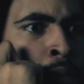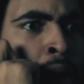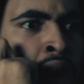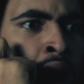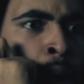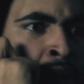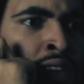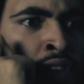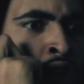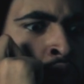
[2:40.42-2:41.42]
any better, I'm
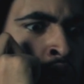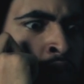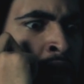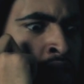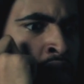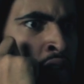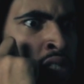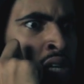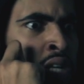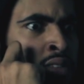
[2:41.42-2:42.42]
leaving you in
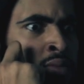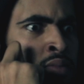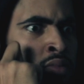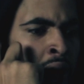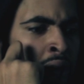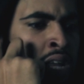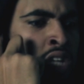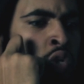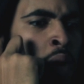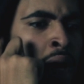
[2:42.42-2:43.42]
2013. I
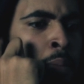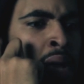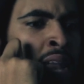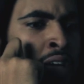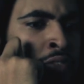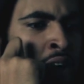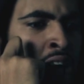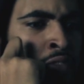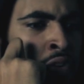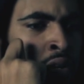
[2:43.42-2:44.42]
need you out of my life
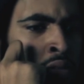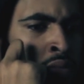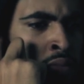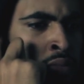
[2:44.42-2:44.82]
forever.